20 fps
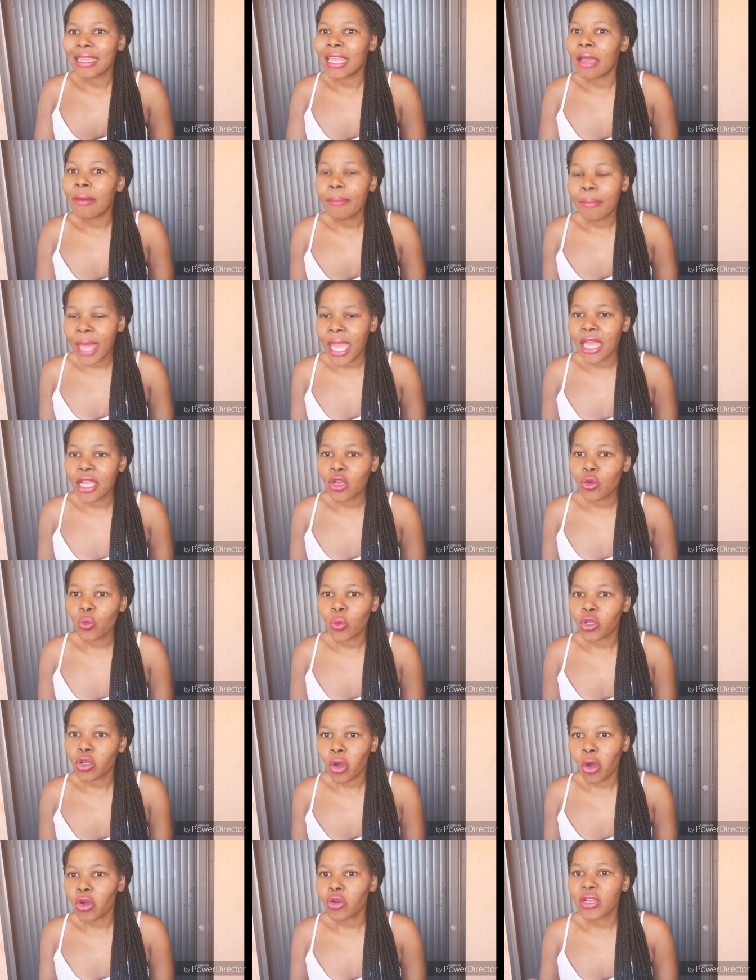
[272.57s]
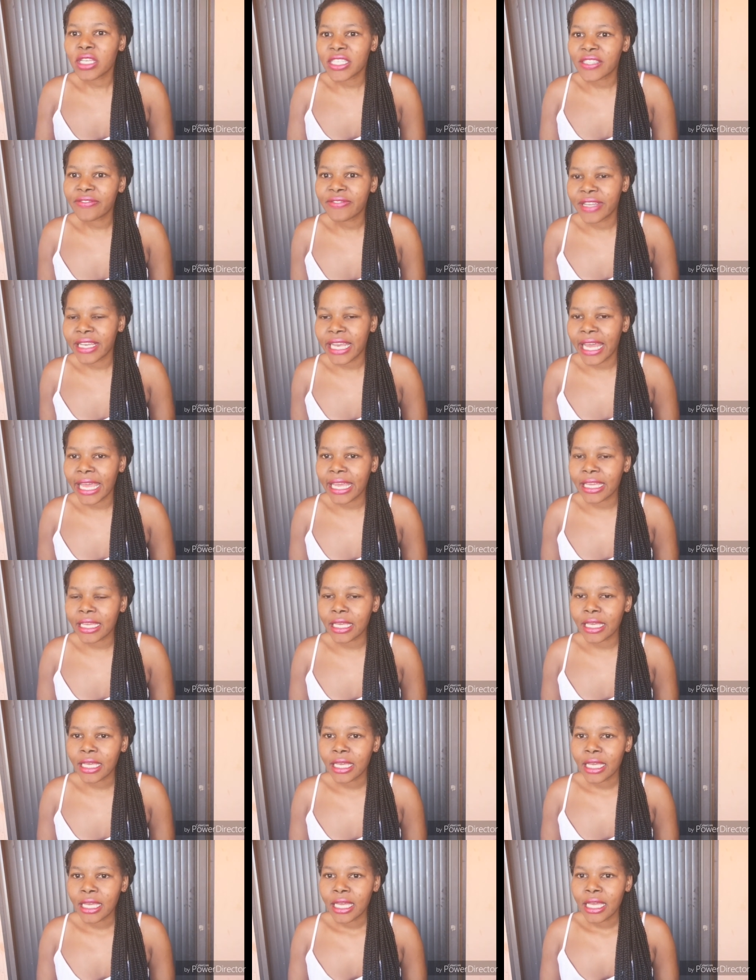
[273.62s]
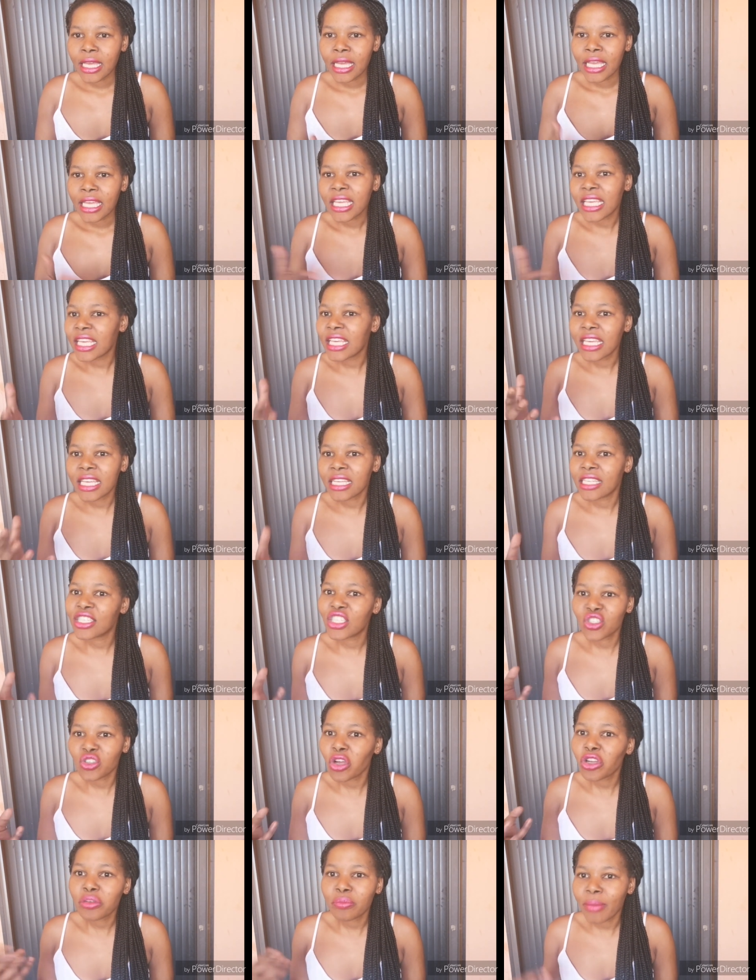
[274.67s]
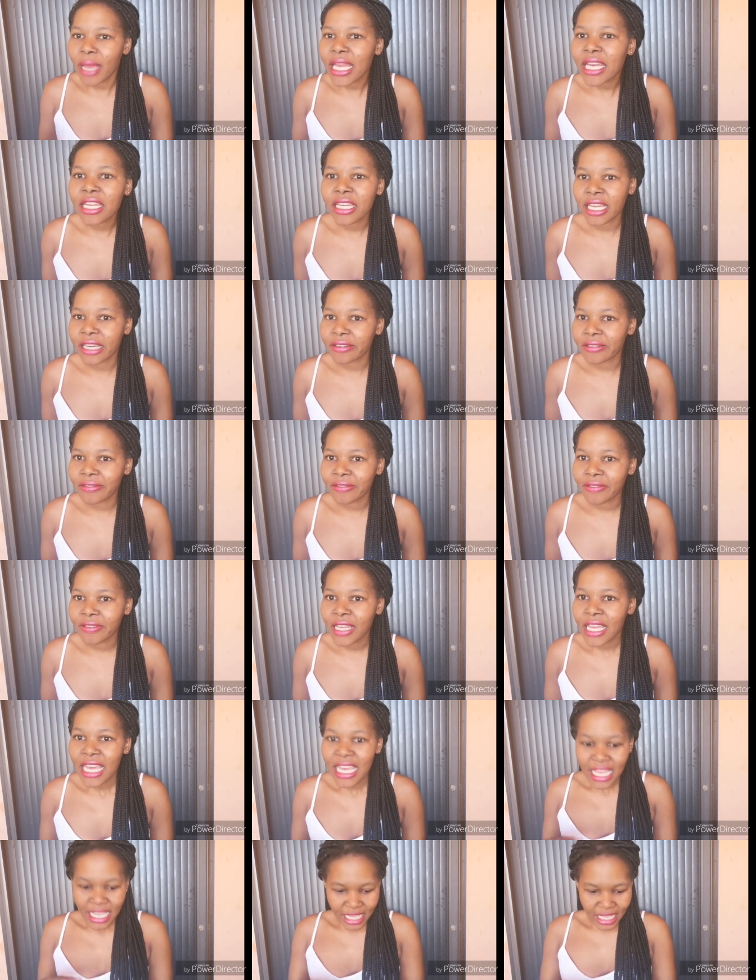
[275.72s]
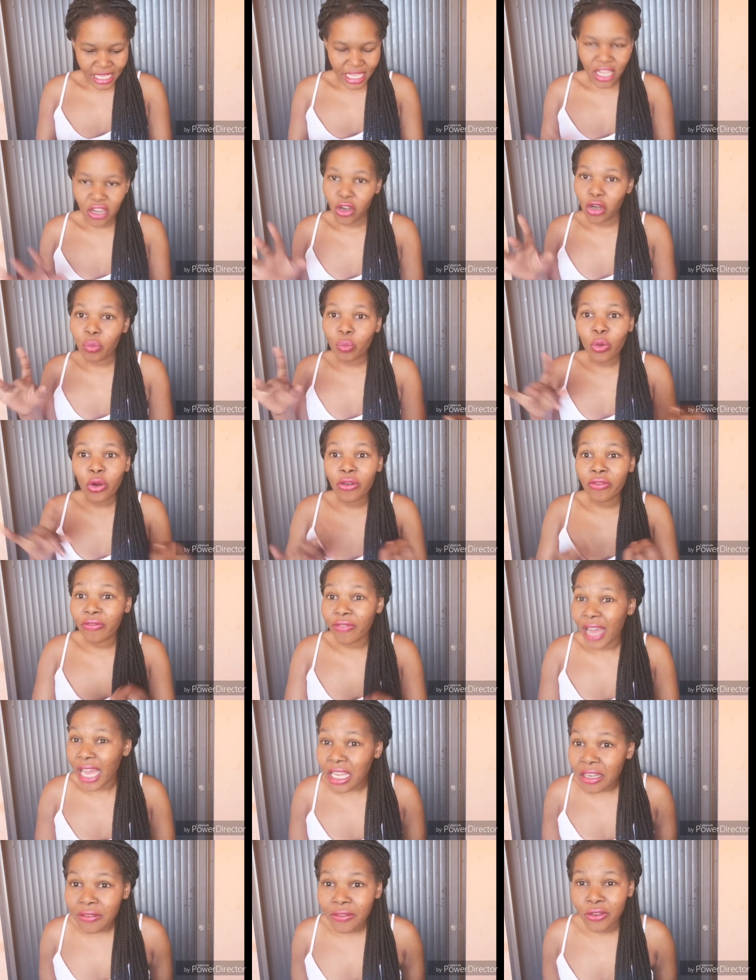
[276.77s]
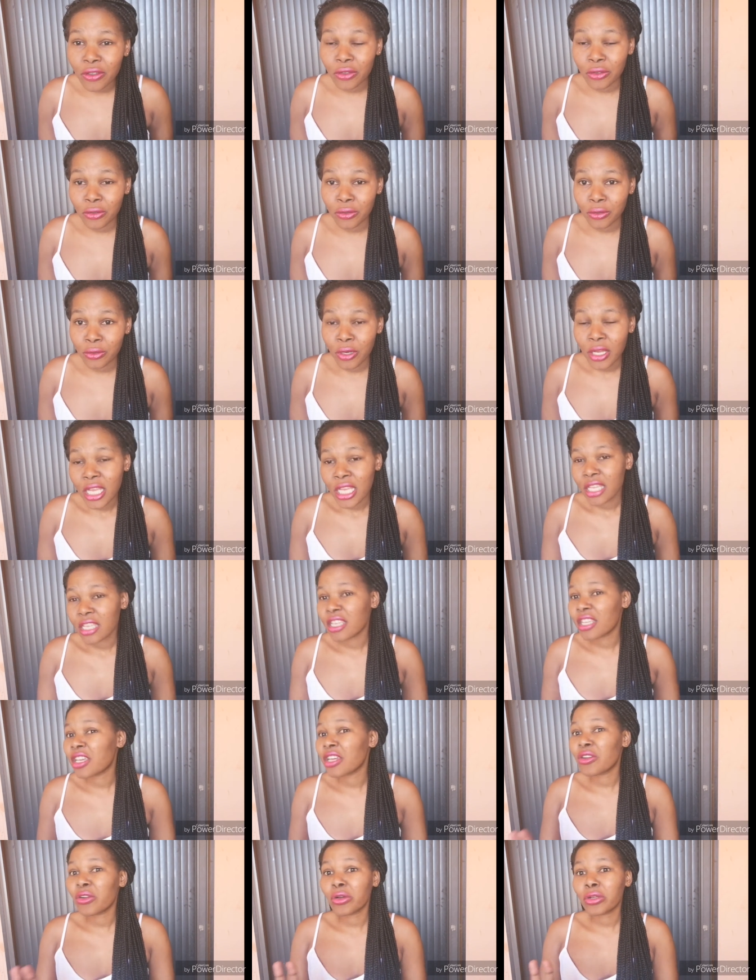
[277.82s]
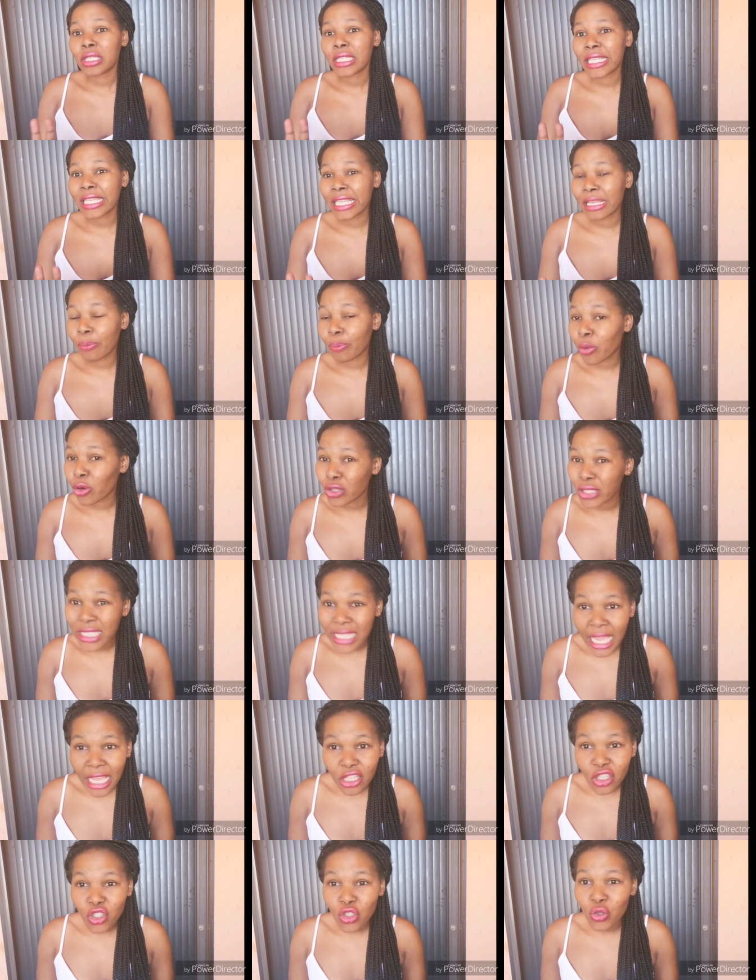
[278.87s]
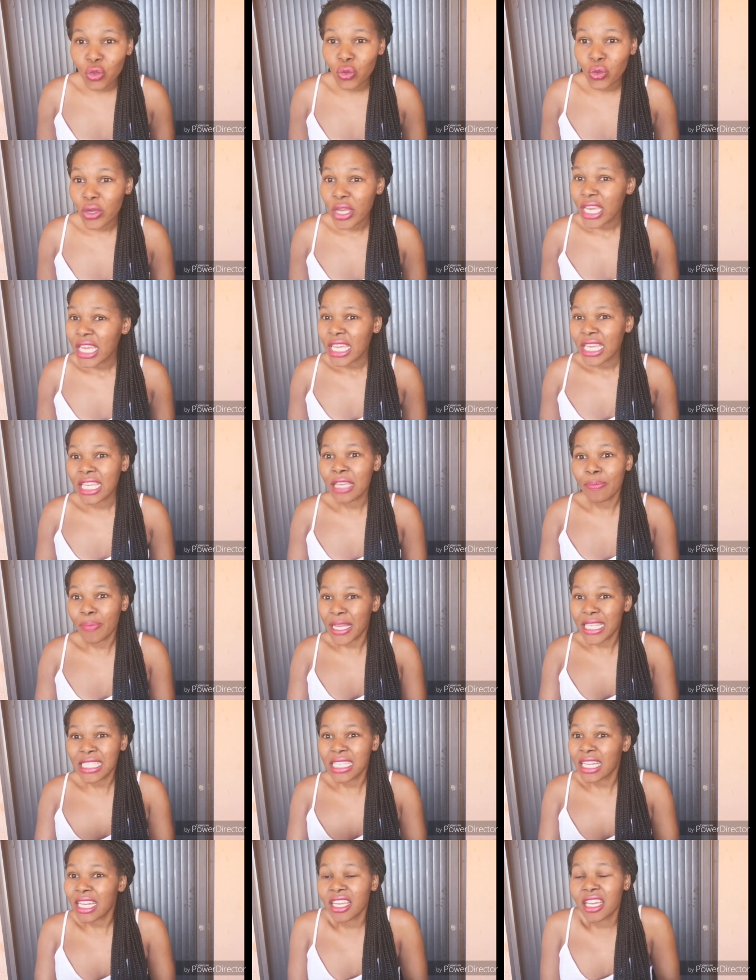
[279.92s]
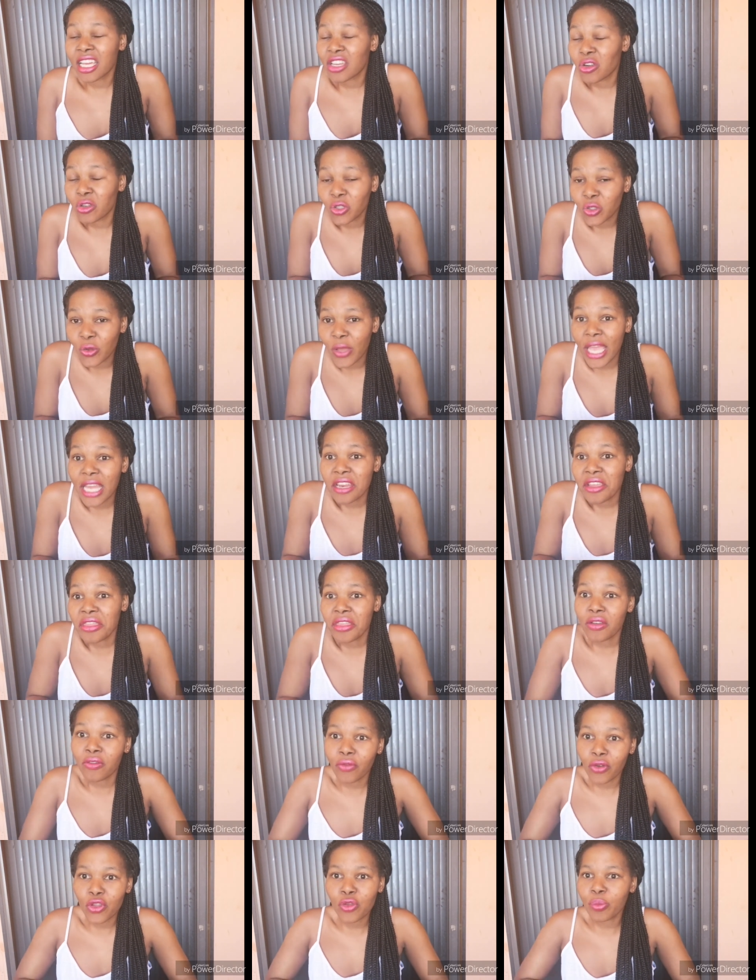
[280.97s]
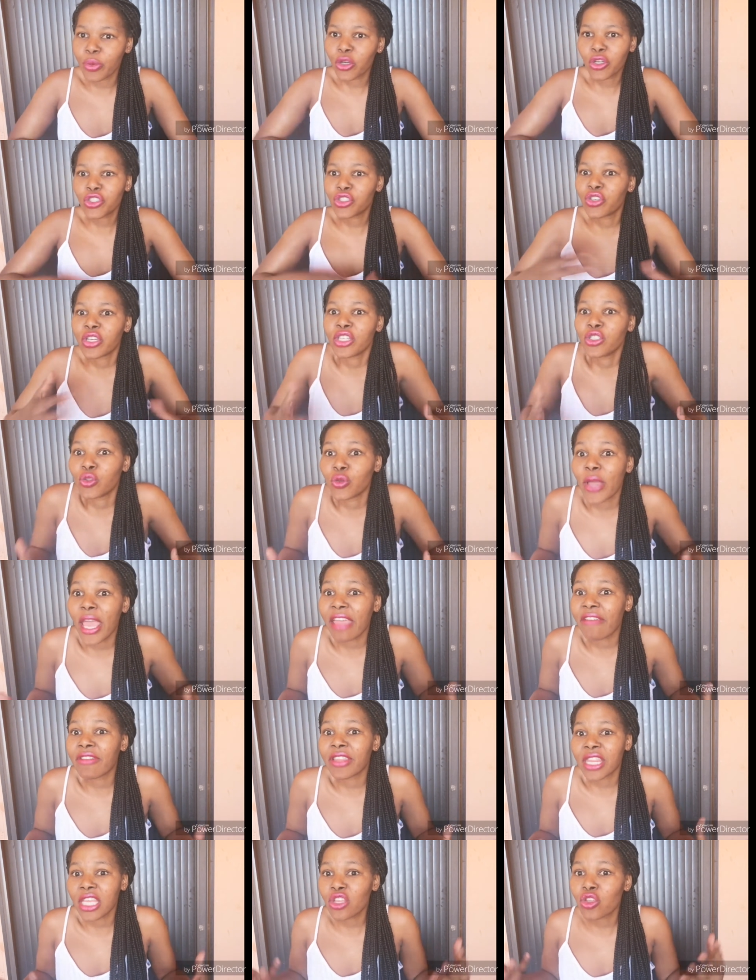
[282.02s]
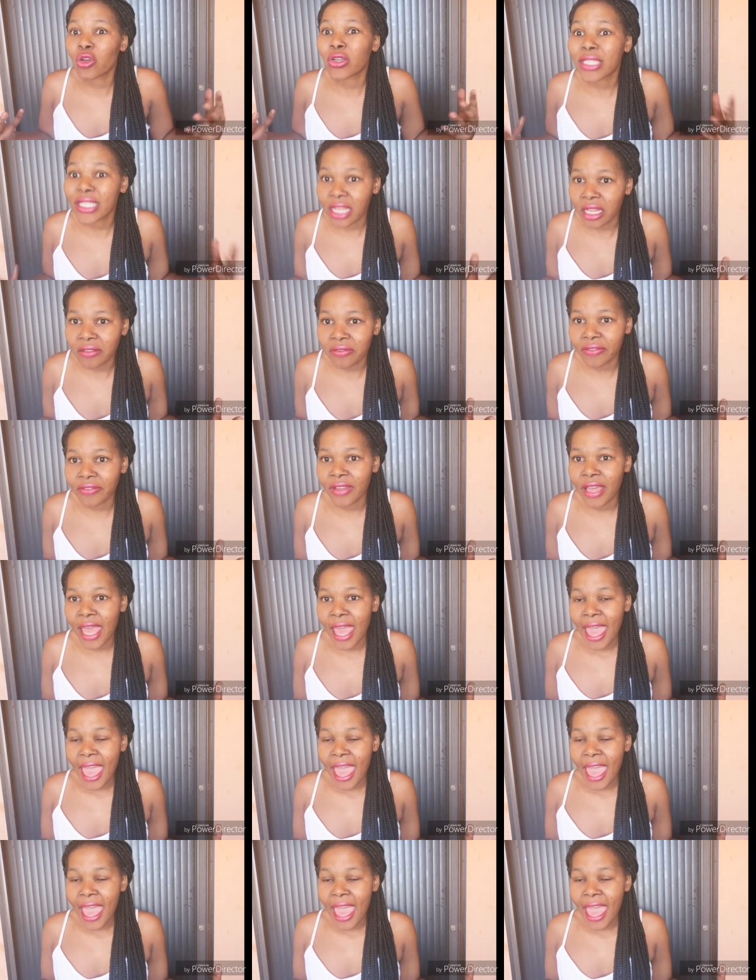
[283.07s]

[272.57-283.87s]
the men will always feel like he is not man enough. He cannot provide for you. He cannot protect you. He basically cannot do anything for you because you can do everything yourself.